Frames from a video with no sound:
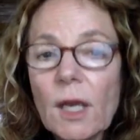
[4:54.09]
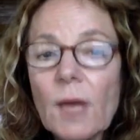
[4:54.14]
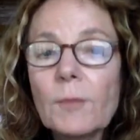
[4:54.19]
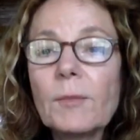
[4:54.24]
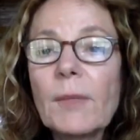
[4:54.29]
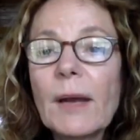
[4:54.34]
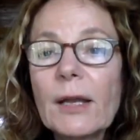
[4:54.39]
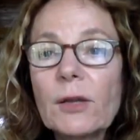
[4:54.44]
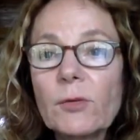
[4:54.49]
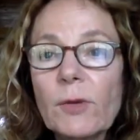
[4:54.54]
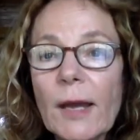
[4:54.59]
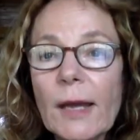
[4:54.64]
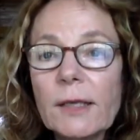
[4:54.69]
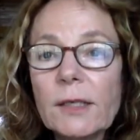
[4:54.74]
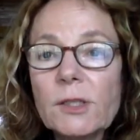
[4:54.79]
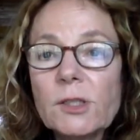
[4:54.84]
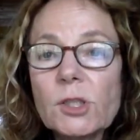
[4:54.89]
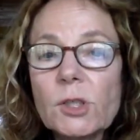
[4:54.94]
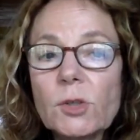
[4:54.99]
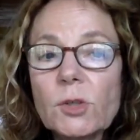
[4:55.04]
My
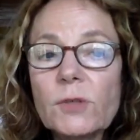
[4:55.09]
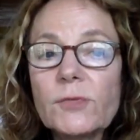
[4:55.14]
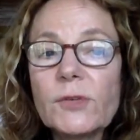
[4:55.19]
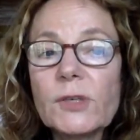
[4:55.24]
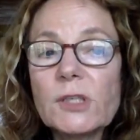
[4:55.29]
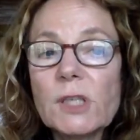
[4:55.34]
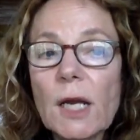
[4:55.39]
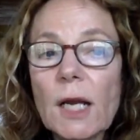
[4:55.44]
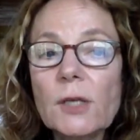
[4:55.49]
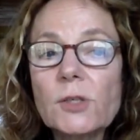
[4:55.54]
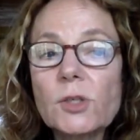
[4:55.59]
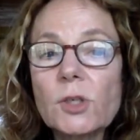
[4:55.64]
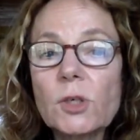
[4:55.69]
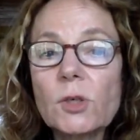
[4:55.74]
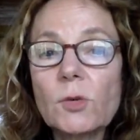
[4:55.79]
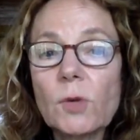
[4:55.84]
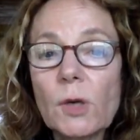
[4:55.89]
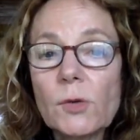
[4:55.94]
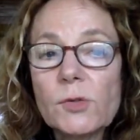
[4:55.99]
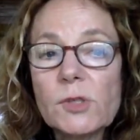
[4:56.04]
gratitude for Dr.
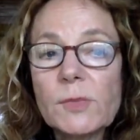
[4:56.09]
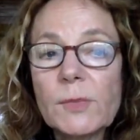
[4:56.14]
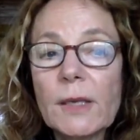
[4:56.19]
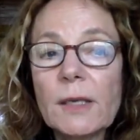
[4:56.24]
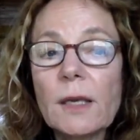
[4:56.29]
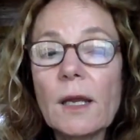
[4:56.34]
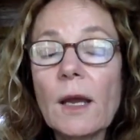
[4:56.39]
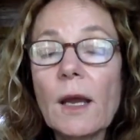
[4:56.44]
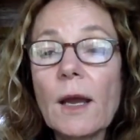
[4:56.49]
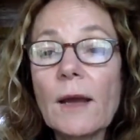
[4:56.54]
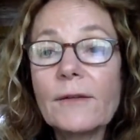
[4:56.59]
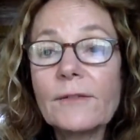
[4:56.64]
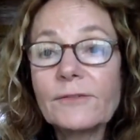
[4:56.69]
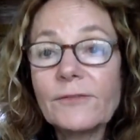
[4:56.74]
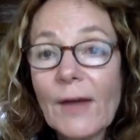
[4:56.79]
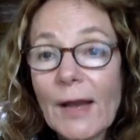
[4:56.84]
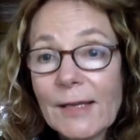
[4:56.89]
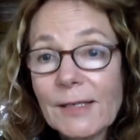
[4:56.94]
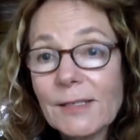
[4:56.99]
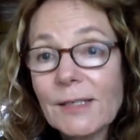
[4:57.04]
Grossman
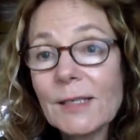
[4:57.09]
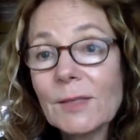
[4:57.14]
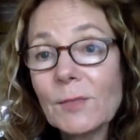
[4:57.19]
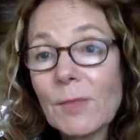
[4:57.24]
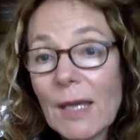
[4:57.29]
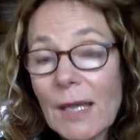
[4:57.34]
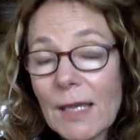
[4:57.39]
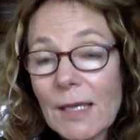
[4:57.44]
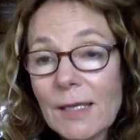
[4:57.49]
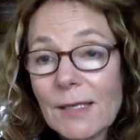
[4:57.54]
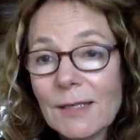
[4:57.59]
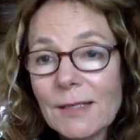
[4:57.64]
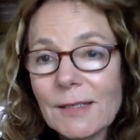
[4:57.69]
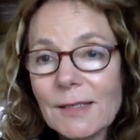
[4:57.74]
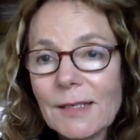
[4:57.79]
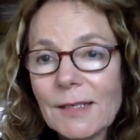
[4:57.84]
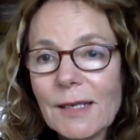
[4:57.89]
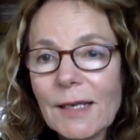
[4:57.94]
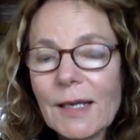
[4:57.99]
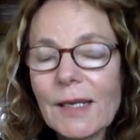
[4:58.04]
finding me
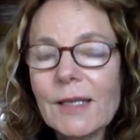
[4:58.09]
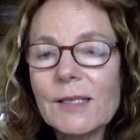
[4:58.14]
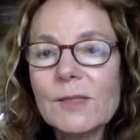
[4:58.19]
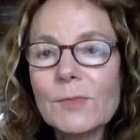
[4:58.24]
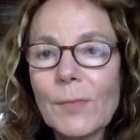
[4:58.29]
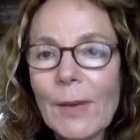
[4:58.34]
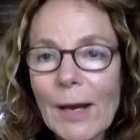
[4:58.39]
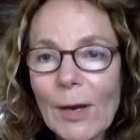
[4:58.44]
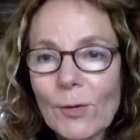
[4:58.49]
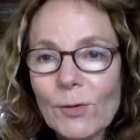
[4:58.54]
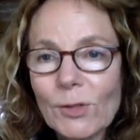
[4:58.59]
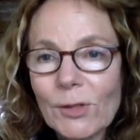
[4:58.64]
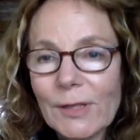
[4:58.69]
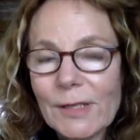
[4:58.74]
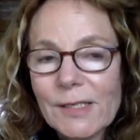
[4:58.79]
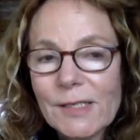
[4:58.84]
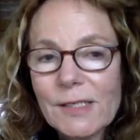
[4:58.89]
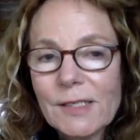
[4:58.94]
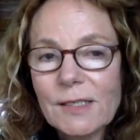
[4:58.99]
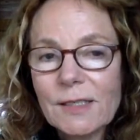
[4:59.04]
is
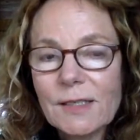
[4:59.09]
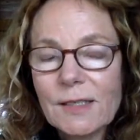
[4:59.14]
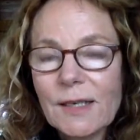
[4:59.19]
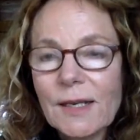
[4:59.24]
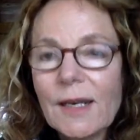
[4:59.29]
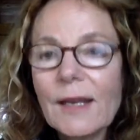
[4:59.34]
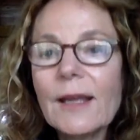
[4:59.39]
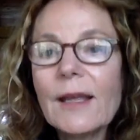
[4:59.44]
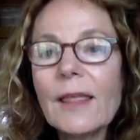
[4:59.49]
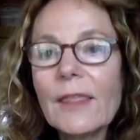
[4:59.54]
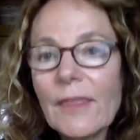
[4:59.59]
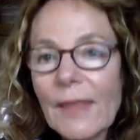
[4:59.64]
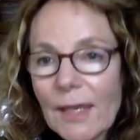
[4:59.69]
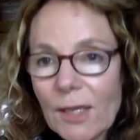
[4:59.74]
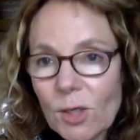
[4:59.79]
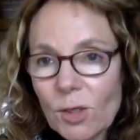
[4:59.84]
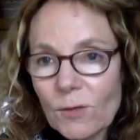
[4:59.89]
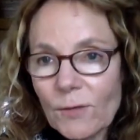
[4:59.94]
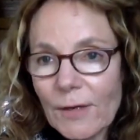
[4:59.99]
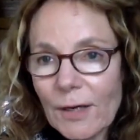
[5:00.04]
boundless.
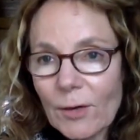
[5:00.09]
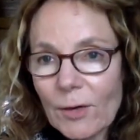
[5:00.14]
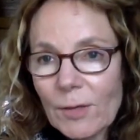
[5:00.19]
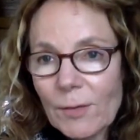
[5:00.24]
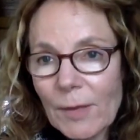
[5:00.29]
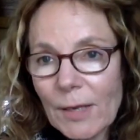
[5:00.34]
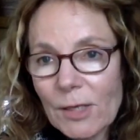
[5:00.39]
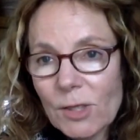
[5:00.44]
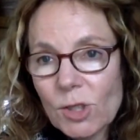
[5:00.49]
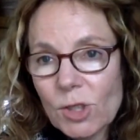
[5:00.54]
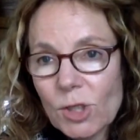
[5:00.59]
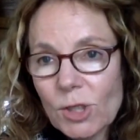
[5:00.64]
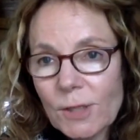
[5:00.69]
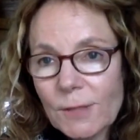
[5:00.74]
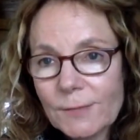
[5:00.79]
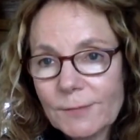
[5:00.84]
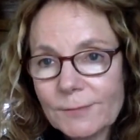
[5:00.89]
Thank you very much.